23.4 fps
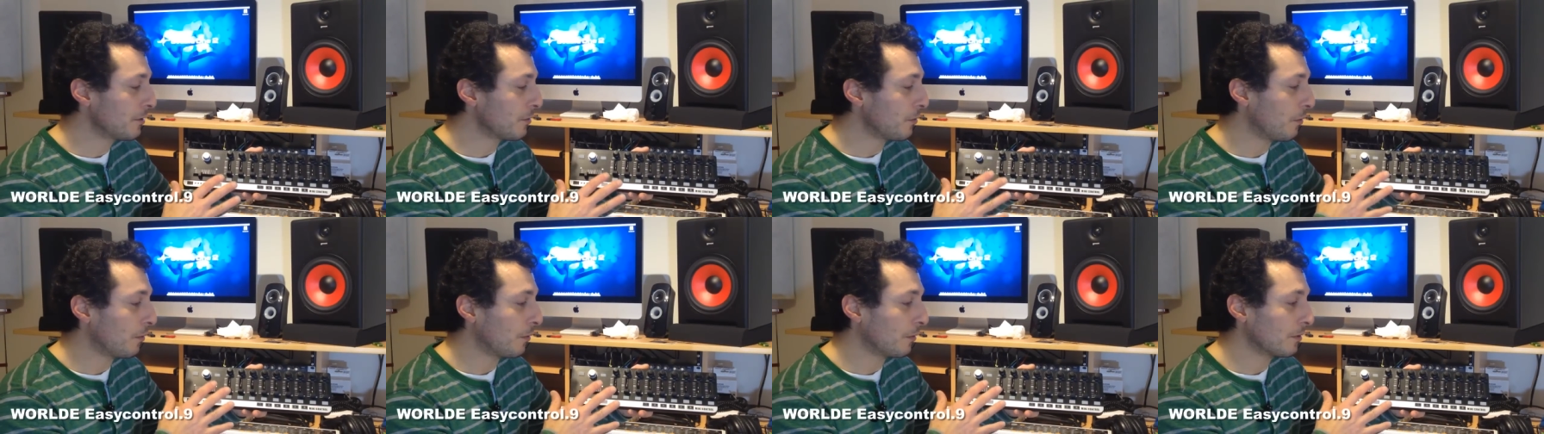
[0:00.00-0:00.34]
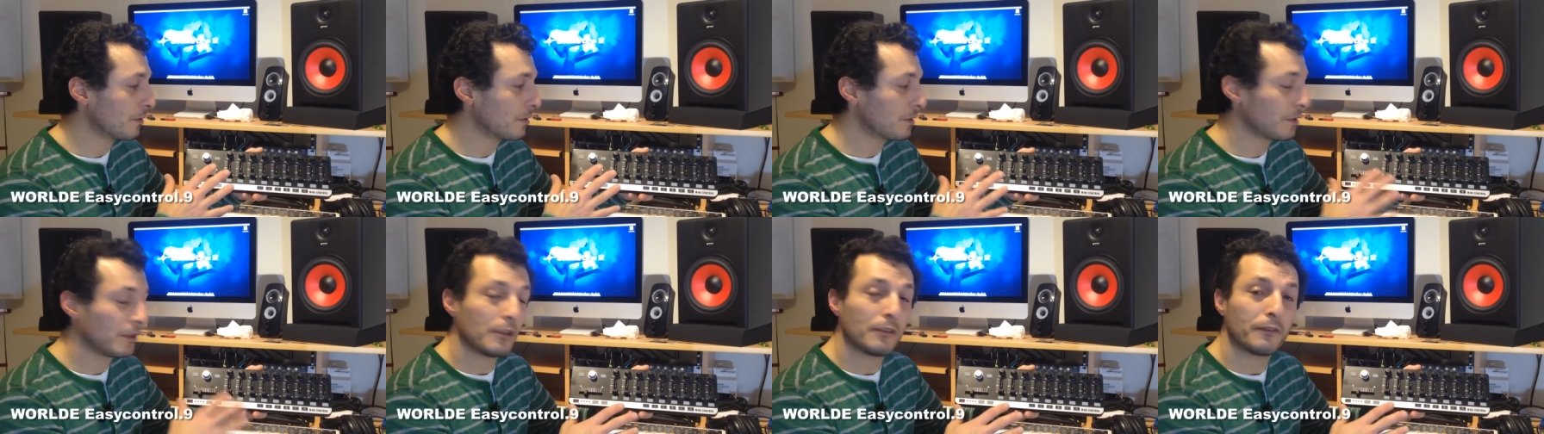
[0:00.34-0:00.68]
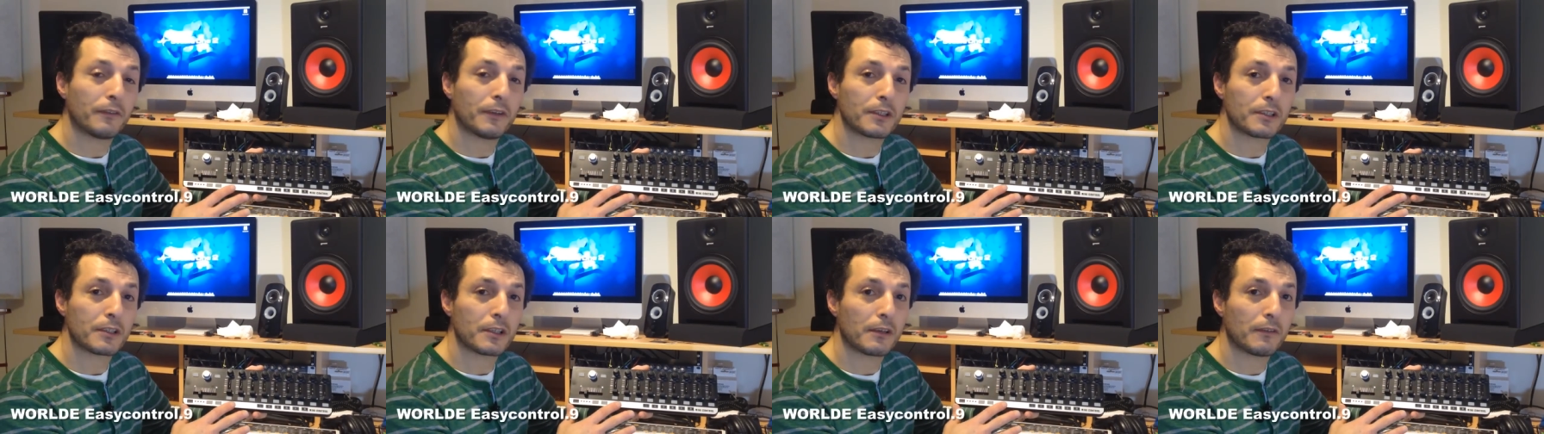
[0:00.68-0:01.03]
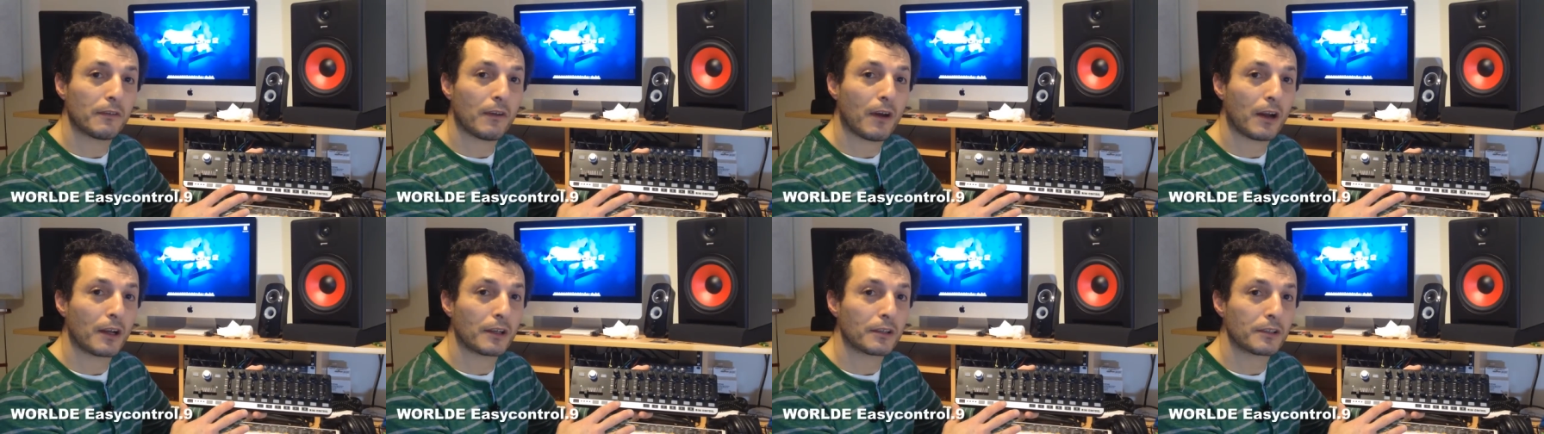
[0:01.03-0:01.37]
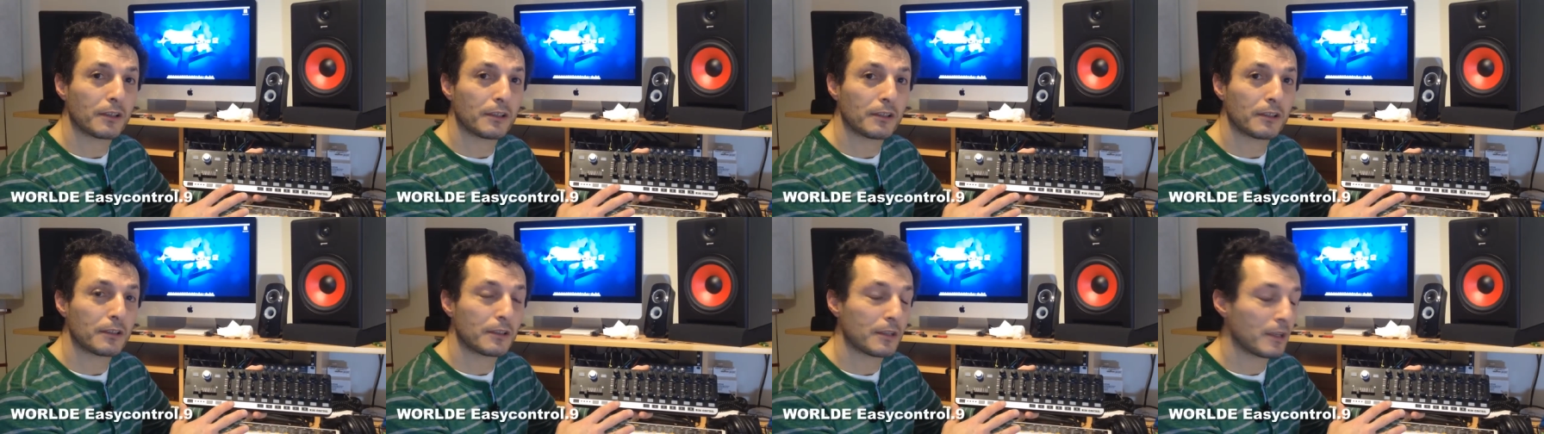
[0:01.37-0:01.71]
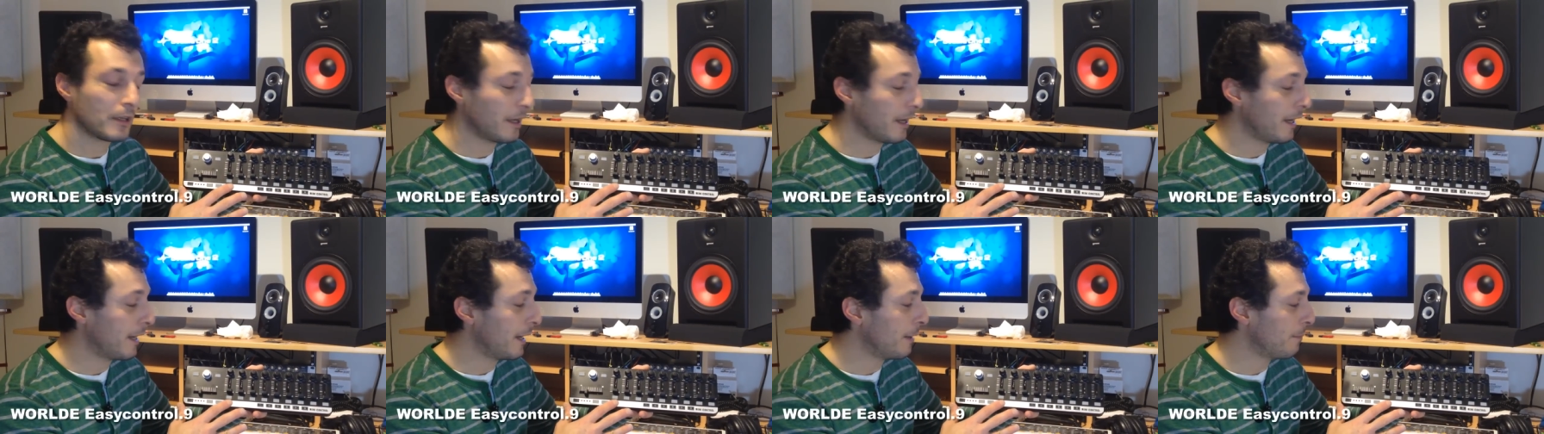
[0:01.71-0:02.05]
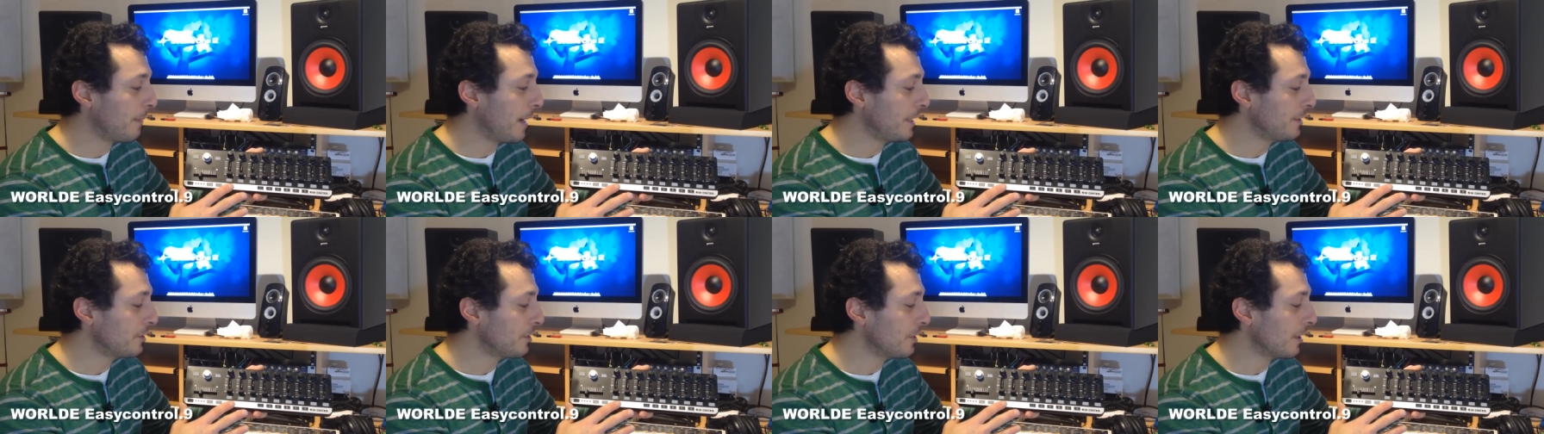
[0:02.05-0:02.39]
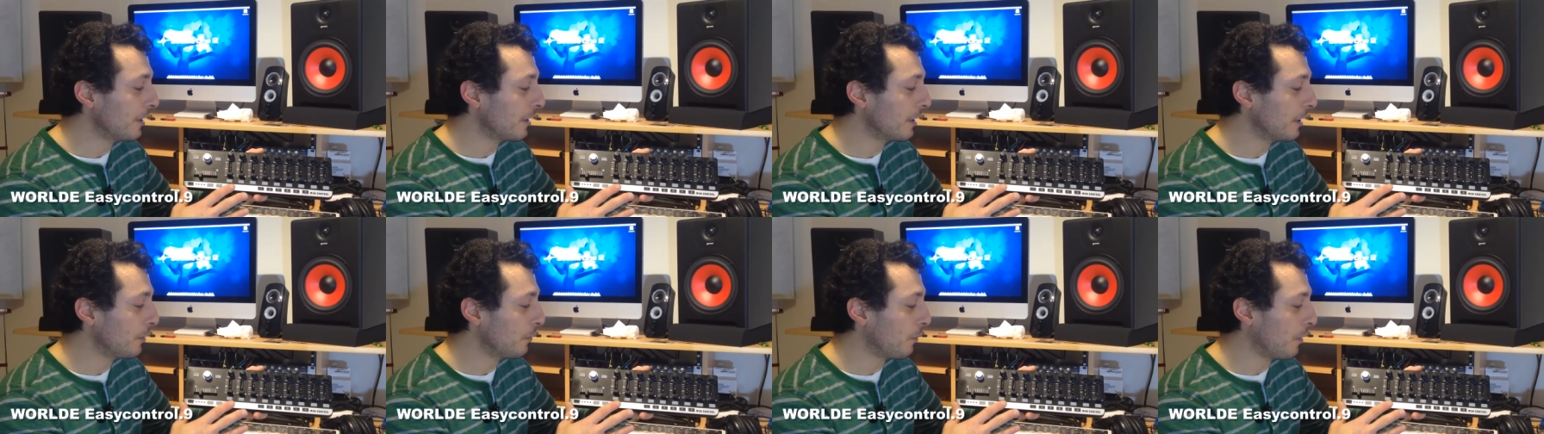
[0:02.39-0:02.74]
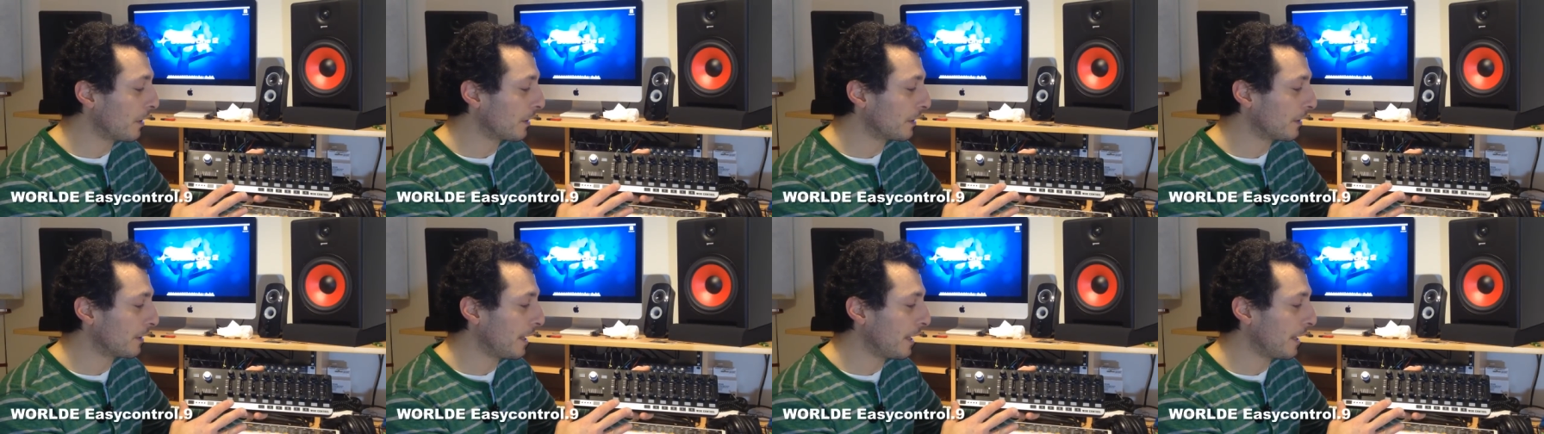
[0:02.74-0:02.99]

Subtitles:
or surface devices, basically what